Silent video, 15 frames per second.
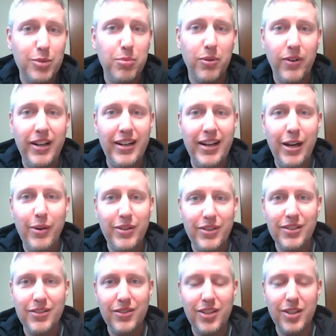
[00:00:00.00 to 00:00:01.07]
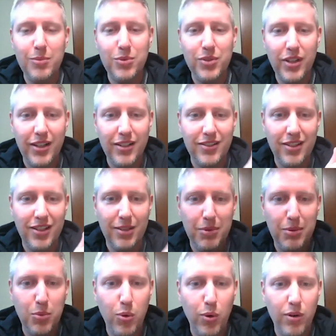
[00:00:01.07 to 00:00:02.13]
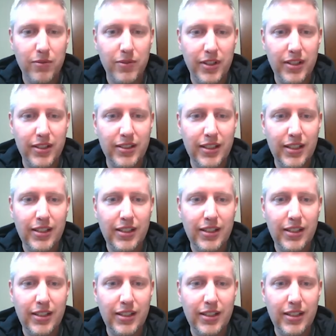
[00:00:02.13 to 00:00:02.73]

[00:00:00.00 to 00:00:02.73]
but right now it seems like it's going to be more of a